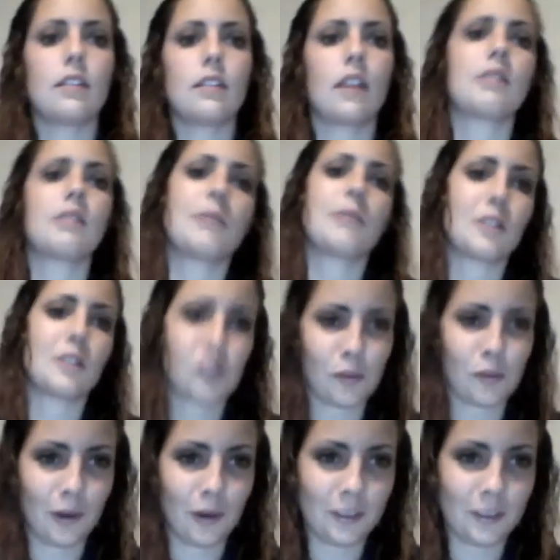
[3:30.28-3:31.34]
I was making sure a
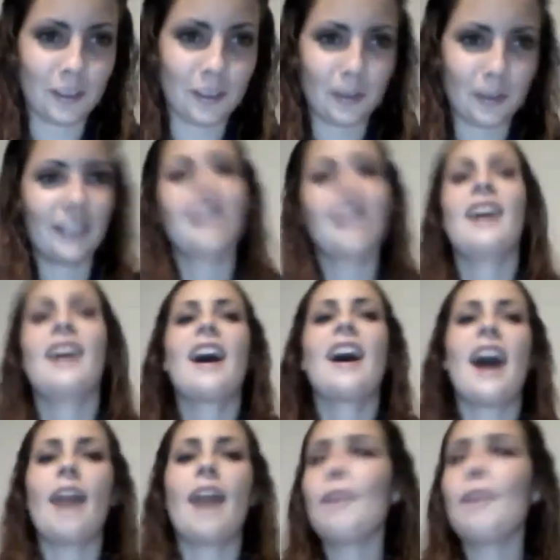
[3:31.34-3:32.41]
button was unbuttoned.
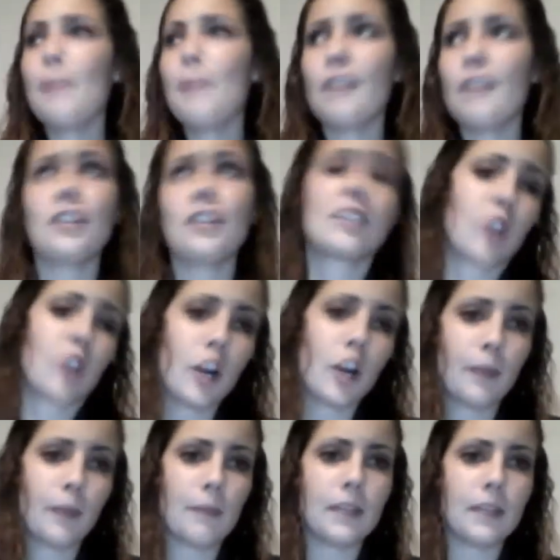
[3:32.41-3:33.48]
I'm not paying for this
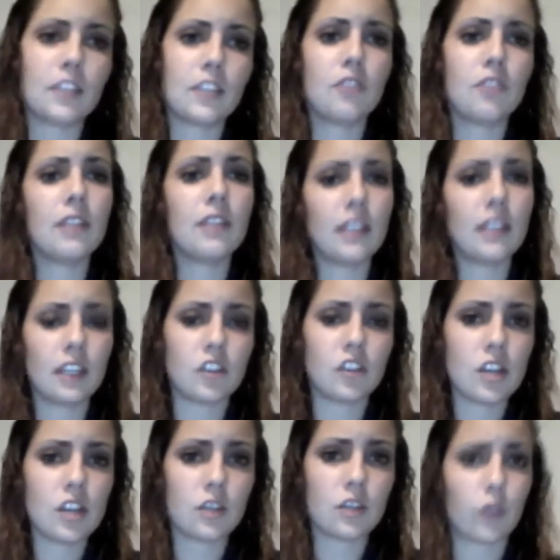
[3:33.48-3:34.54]
carpet because you didn't get it
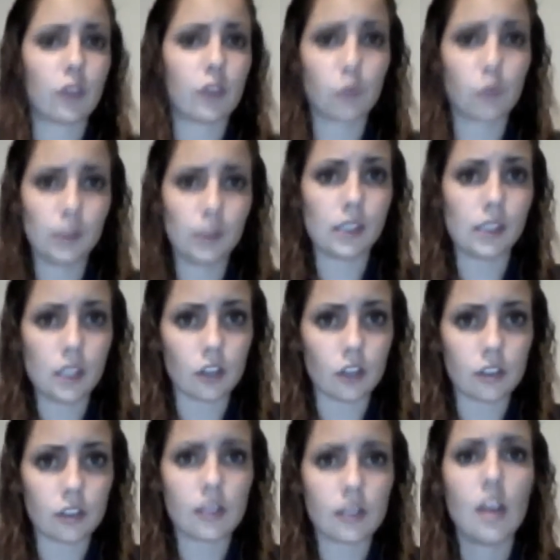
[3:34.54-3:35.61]
changed for 3
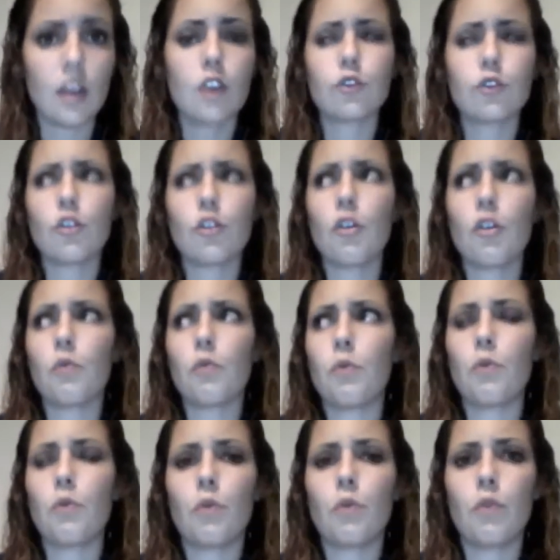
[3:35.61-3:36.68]
years. So,
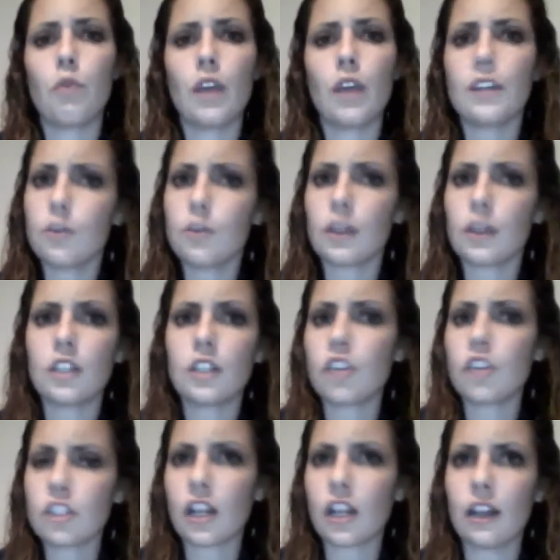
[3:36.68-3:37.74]
and you were going to
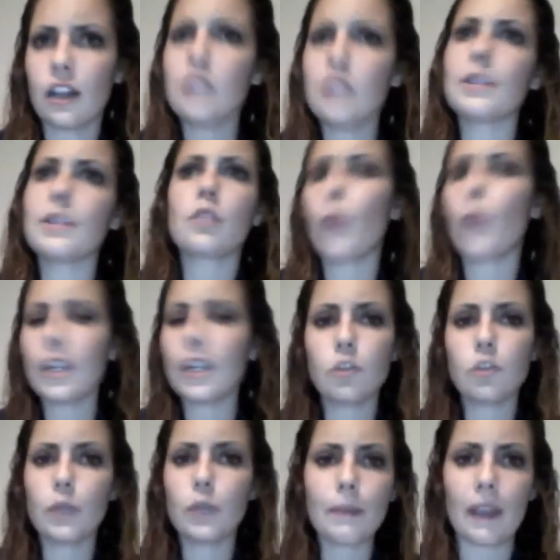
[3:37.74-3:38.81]
change it out anyway, so why should
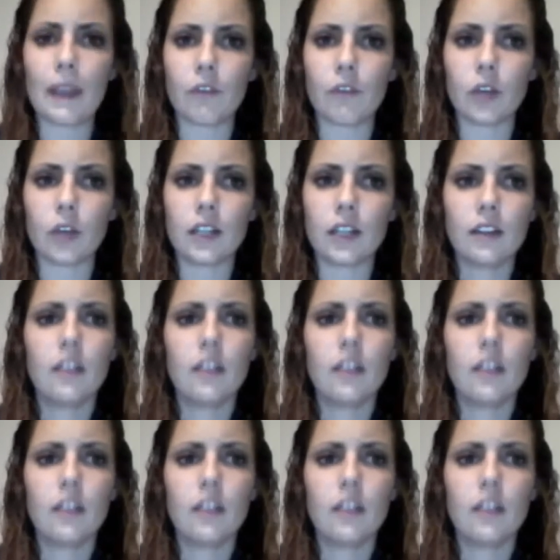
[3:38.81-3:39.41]
we pay for it?